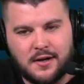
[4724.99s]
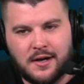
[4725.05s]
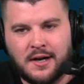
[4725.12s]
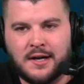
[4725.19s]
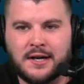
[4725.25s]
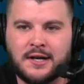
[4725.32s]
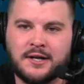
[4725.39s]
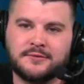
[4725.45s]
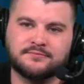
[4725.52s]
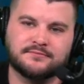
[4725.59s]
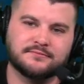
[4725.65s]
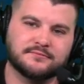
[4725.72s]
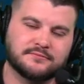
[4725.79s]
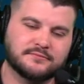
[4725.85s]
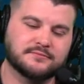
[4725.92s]
Um,
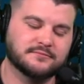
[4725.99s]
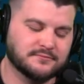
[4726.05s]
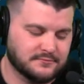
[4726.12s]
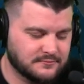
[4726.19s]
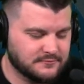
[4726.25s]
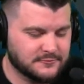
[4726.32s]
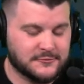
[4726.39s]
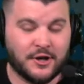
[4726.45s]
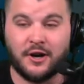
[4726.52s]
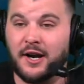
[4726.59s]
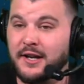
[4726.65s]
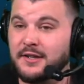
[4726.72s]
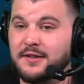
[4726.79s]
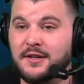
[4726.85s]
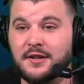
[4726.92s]

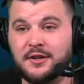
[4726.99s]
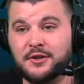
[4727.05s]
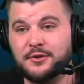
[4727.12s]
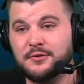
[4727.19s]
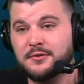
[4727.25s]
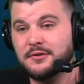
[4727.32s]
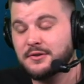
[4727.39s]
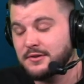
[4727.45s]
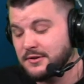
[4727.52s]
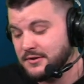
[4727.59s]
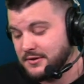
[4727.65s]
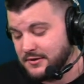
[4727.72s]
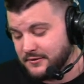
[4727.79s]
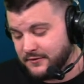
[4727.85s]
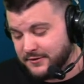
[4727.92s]
credit to you
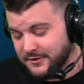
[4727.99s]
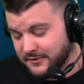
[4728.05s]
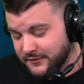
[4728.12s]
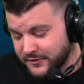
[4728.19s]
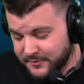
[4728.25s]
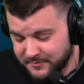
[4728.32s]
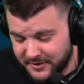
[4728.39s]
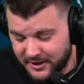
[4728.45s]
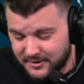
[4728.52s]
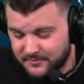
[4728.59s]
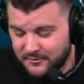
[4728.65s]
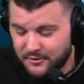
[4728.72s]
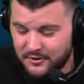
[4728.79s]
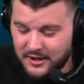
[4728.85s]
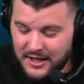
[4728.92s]
for, for being
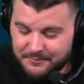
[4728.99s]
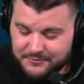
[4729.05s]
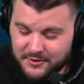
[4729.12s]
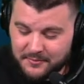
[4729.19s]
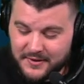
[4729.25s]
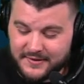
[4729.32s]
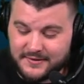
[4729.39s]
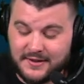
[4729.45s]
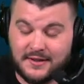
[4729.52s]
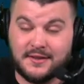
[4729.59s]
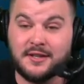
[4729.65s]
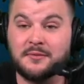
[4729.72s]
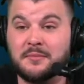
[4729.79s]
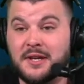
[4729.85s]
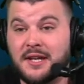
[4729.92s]
more optimistic
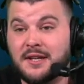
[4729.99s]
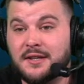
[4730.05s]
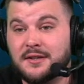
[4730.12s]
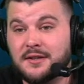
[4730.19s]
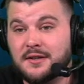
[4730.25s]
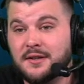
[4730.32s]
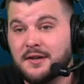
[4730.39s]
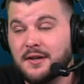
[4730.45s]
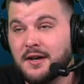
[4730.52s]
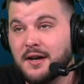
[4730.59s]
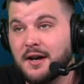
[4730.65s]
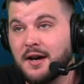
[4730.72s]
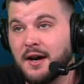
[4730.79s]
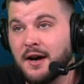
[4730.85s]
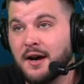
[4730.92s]
than me.
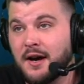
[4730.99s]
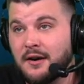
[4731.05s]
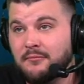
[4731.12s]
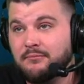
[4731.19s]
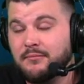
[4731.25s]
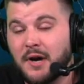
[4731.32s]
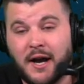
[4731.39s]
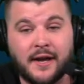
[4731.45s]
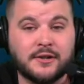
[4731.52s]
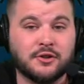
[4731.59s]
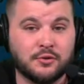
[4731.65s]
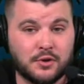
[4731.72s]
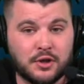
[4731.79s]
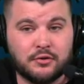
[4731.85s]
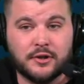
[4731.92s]
Um, I
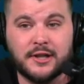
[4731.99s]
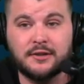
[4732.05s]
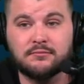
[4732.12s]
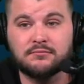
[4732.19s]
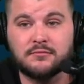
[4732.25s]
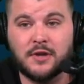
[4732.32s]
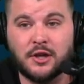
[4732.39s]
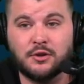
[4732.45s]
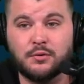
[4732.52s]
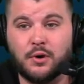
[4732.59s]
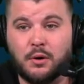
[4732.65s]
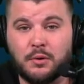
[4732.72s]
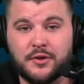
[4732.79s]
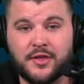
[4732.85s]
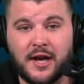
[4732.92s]
do agree that you
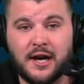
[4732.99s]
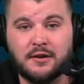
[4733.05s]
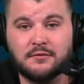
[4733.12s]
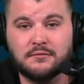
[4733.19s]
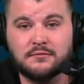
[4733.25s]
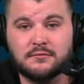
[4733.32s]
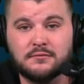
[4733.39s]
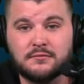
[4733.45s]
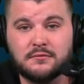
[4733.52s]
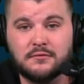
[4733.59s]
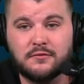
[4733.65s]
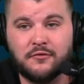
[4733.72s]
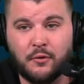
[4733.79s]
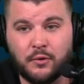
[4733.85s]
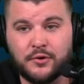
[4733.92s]
are without
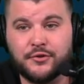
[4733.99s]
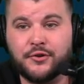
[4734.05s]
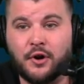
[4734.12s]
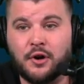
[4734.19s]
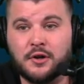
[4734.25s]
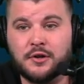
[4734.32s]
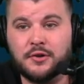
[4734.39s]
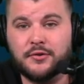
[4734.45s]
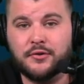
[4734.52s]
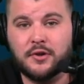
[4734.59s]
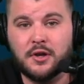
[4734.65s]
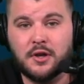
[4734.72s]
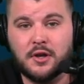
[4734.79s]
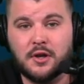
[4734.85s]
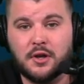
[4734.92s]
four starters,
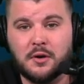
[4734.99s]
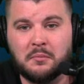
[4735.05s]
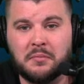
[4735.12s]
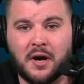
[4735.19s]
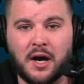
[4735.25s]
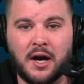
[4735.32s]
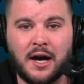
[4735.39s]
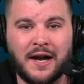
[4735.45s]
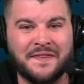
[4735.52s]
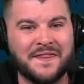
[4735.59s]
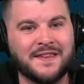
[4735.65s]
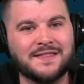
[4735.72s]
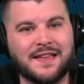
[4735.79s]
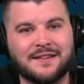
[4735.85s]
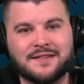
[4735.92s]
but I
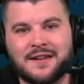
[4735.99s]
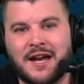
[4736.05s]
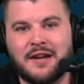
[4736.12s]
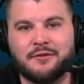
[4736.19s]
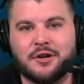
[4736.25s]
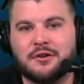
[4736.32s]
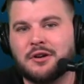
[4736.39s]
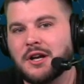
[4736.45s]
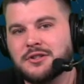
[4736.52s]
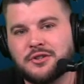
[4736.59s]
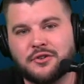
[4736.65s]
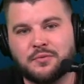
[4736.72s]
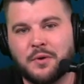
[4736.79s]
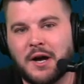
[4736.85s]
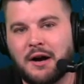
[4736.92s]
think that's kind of a crutch
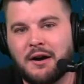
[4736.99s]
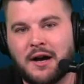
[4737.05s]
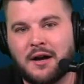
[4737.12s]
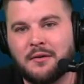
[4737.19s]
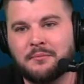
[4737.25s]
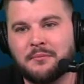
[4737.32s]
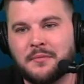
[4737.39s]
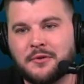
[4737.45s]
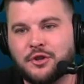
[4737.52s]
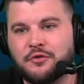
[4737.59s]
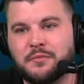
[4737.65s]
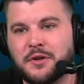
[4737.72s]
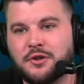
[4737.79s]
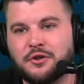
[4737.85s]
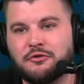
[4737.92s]
as well. I, you've
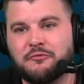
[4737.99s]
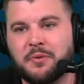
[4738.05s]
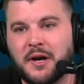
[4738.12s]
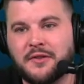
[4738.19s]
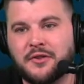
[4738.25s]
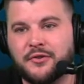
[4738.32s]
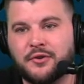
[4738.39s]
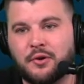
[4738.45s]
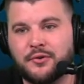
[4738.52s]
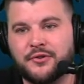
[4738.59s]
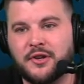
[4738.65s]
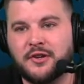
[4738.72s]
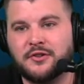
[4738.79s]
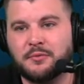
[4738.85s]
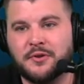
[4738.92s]
been, you've played this whole
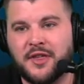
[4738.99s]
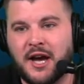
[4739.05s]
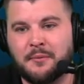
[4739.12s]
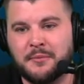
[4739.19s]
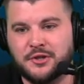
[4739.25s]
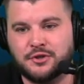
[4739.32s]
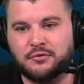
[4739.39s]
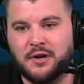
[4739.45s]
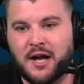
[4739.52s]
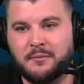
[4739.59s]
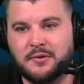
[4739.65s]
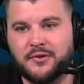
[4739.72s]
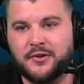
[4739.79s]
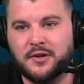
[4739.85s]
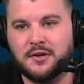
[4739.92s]
season without Mitchell
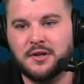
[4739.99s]
Robinson.